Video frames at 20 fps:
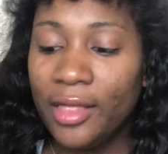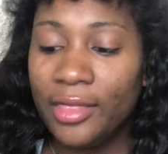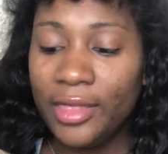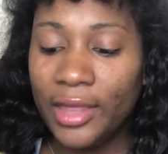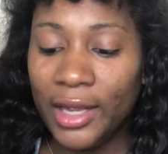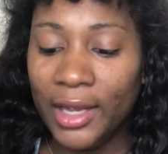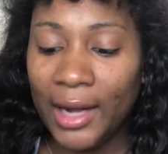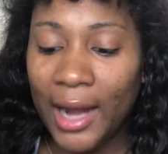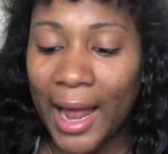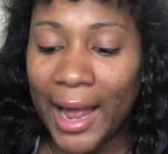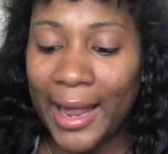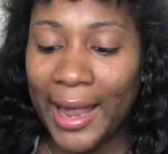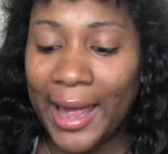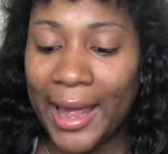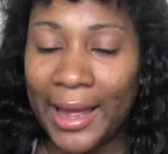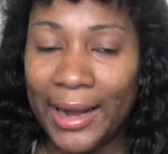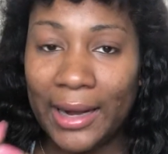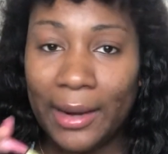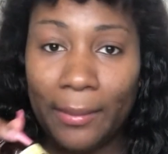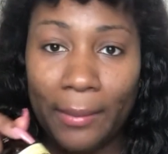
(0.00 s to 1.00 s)
Then I
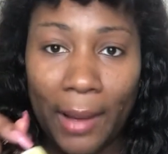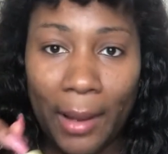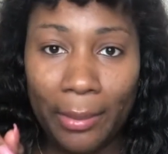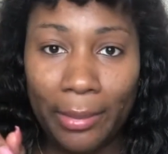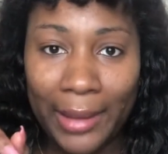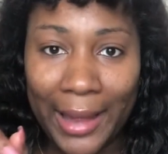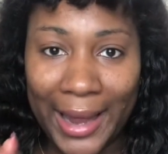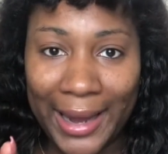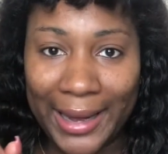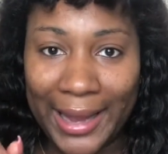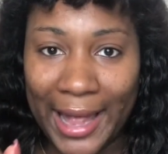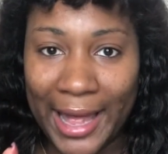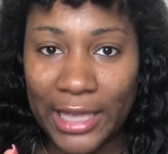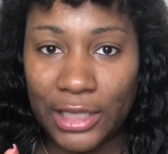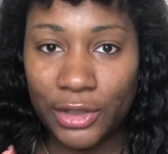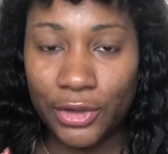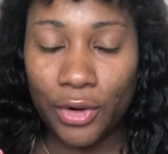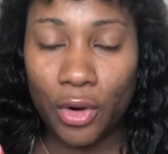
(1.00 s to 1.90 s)
added my black castor